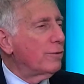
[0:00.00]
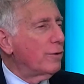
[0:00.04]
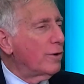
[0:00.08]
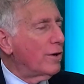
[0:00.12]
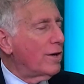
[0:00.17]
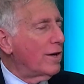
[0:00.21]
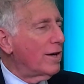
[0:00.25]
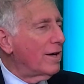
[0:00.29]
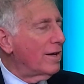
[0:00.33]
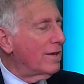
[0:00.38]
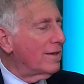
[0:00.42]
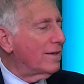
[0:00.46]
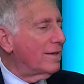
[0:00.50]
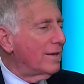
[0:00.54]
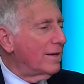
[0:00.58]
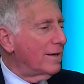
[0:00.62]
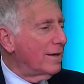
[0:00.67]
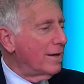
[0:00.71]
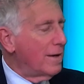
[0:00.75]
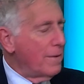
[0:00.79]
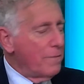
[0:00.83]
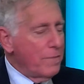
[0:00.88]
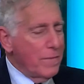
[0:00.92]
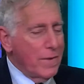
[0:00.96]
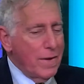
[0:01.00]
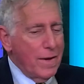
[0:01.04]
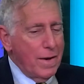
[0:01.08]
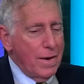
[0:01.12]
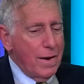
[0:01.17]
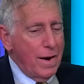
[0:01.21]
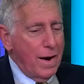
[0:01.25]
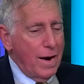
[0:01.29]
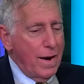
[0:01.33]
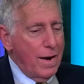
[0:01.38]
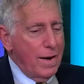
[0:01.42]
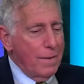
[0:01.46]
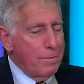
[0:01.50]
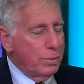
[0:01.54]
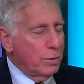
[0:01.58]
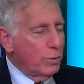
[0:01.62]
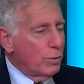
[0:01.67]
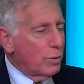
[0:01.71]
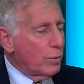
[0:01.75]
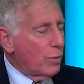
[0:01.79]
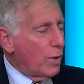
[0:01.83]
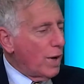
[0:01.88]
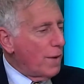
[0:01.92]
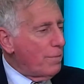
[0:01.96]
of looking at the
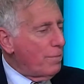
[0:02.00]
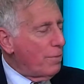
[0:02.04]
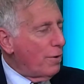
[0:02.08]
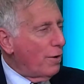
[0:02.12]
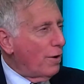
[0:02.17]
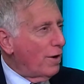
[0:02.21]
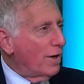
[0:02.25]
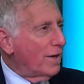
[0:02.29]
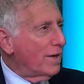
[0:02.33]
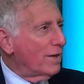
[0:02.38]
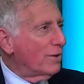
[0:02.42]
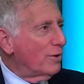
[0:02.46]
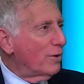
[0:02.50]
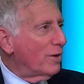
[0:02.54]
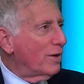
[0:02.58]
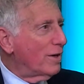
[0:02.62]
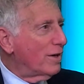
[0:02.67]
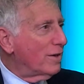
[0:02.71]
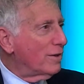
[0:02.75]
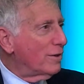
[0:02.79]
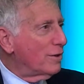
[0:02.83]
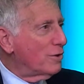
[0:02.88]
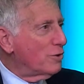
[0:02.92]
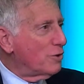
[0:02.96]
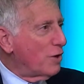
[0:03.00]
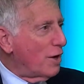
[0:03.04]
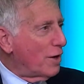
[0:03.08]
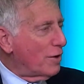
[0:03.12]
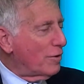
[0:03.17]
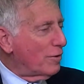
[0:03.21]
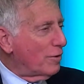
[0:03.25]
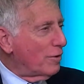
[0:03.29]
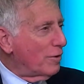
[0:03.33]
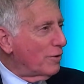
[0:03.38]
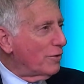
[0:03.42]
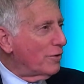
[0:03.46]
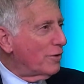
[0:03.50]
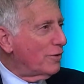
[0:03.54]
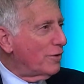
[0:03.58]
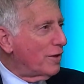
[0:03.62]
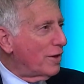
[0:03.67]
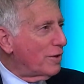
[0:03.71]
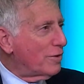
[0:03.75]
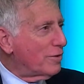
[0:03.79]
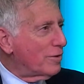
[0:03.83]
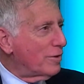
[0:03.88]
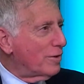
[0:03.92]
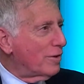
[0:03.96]
blue and white party and looking at the generals, et
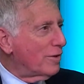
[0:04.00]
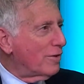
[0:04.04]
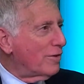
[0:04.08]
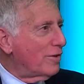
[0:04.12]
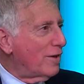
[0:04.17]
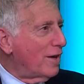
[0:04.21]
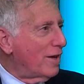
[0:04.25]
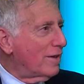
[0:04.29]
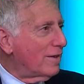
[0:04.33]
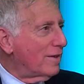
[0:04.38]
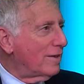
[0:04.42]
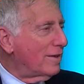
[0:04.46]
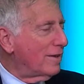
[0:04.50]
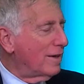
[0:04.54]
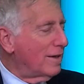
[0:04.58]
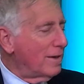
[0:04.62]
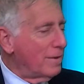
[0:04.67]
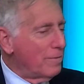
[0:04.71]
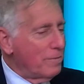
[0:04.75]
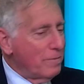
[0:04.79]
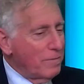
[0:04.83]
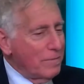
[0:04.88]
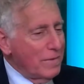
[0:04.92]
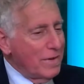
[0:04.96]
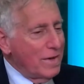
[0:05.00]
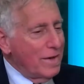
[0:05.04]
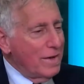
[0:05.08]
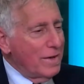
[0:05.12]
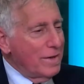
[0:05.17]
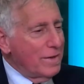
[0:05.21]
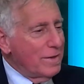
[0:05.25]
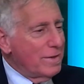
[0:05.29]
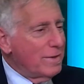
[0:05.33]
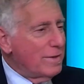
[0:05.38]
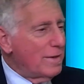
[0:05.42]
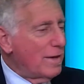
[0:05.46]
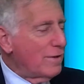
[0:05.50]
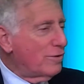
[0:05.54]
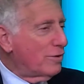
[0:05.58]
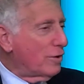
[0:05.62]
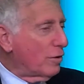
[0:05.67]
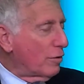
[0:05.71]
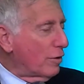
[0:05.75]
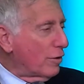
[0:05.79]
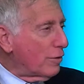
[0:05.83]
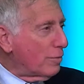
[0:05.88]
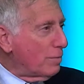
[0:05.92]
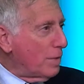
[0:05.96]
cetera. It's not, they're
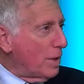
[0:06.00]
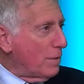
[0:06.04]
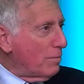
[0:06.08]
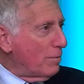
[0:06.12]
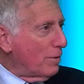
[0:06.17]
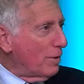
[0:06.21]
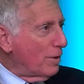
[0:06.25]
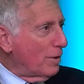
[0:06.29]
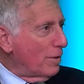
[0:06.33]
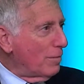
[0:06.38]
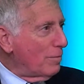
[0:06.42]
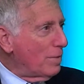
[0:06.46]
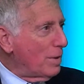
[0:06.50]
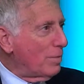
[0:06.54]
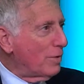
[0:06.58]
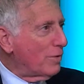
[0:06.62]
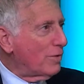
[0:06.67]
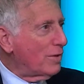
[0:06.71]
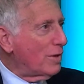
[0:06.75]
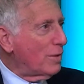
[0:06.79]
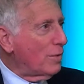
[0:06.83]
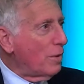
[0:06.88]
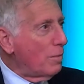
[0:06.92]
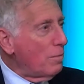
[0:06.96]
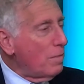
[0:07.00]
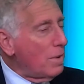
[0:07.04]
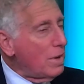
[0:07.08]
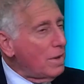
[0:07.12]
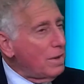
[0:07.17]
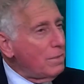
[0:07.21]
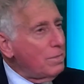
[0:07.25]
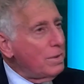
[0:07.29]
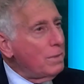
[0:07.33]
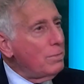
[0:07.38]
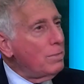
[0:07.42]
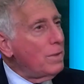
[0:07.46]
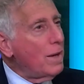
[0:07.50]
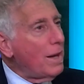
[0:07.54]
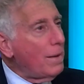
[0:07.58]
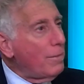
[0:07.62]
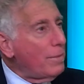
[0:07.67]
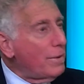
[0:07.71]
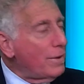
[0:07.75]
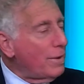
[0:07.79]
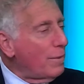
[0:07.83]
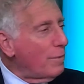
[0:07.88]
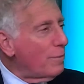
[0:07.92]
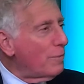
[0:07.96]
serious people, and people are saying, well, maybe
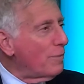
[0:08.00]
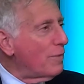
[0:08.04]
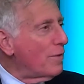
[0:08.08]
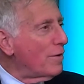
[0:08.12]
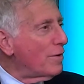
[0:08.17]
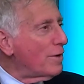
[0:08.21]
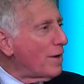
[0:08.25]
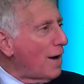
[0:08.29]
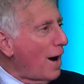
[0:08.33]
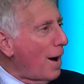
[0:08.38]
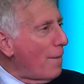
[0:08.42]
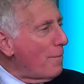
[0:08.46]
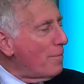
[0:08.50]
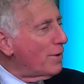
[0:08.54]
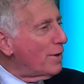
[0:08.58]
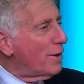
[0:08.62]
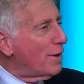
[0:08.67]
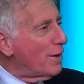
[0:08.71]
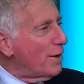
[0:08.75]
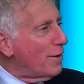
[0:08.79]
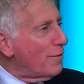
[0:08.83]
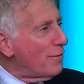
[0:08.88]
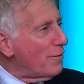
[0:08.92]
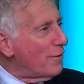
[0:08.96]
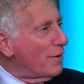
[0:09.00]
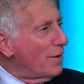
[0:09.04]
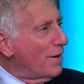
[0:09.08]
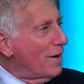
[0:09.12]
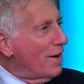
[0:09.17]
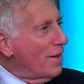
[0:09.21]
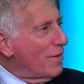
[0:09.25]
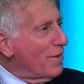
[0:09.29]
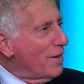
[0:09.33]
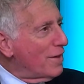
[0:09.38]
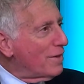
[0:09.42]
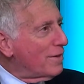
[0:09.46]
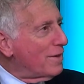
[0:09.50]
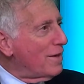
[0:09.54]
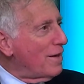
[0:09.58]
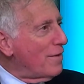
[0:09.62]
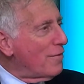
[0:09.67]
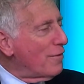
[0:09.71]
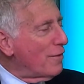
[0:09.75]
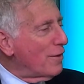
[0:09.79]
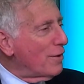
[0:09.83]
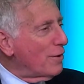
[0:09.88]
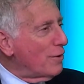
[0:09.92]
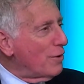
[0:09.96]
they're competent enough that
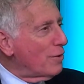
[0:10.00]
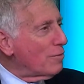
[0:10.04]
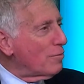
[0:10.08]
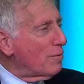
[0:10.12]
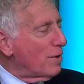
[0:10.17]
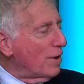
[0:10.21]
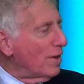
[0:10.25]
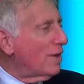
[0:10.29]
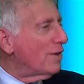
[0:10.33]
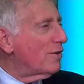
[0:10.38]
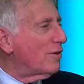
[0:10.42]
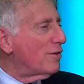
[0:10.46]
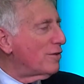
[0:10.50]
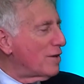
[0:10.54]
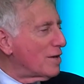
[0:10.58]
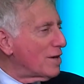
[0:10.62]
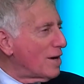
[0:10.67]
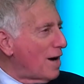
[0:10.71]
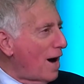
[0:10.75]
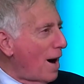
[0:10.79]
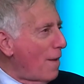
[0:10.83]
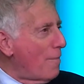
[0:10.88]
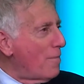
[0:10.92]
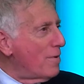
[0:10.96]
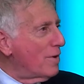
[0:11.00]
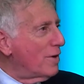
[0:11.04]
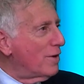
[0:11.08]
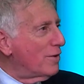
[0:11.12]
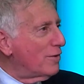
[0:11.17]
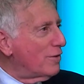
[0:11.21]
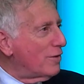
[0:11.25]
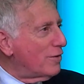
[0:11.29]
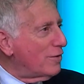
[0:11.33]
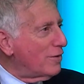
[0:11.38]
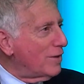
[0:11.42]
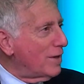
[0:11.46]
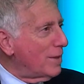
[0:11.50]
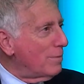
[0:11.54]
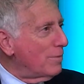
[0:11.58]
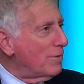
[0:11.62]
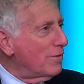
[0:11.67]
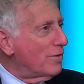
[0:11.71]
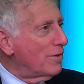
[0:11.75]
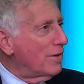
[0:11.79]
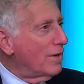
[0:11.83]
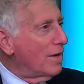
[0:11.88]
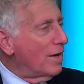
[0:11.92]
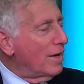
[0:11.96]
if Likud really is as incompetent as it
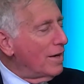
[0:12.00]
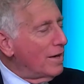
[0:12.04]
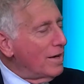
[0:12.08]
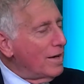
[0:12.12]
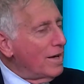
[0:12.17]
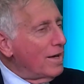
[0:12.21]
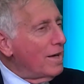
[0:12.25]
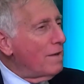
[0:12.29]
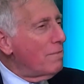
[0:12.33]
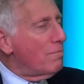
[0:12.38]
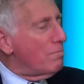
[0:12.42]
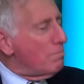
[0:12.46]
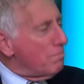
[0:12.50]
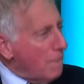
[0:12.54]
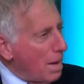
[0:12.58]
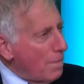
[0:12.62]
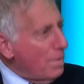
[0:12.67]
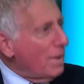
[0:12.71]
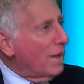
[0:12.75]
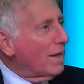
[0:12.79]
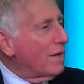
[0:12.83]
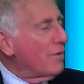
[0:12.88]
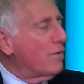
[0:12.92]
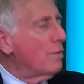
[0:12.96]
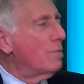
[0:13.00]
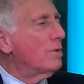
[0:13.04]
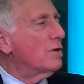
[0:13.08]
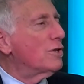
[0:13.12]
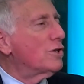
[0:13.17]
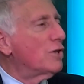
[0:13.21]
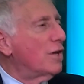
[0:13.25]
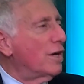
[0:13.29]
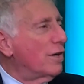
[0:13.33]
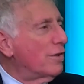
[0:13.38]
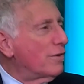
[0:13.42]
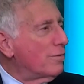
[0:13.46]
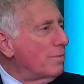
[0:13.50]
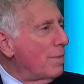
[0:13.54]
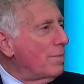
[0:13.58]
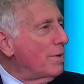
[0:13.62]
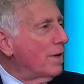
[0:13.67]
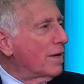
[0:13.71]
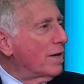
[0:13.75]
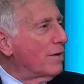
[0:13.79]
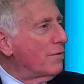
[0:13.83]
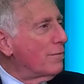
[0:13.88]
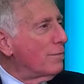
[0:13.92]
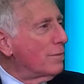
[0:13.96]
seems, maybe I'll give them a chance. Maybe
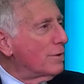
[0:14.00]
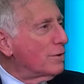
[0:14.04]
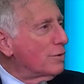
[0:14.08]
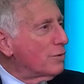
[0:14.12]
I'll give them